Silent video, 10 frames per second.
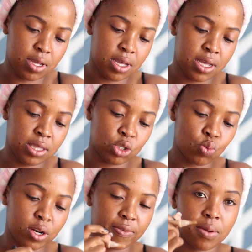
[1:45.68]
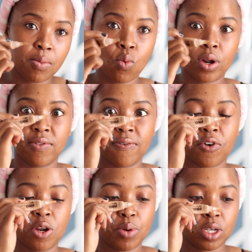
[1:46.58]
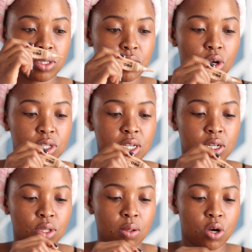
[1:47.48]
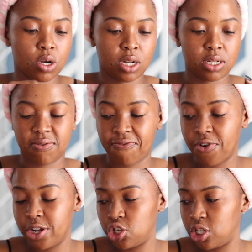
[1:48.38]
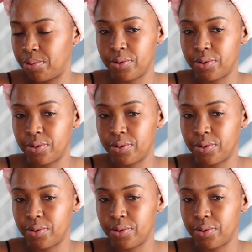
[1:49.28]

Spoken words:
And this is one of the very best concealers on the market. And it's very cheap.